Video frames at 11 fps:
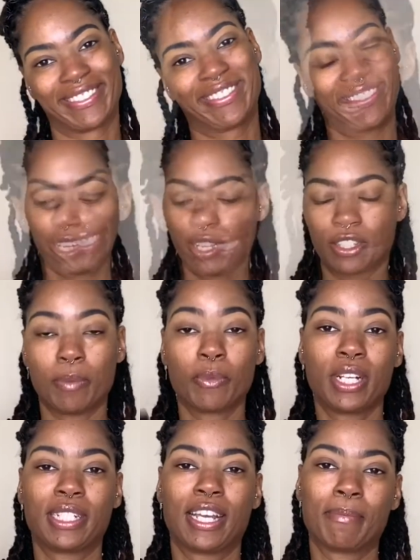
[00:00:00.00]
So I'm
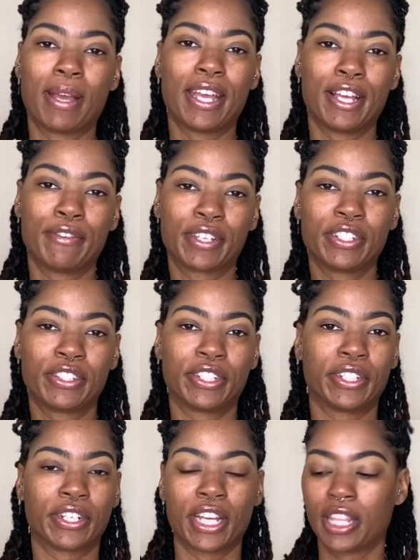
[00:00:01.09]
gonna take my e.l.f.
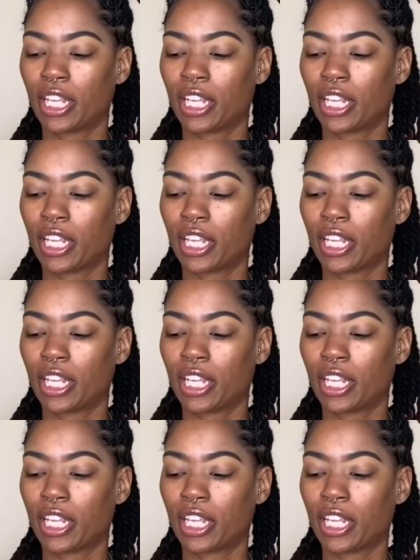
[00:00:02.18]
concealer in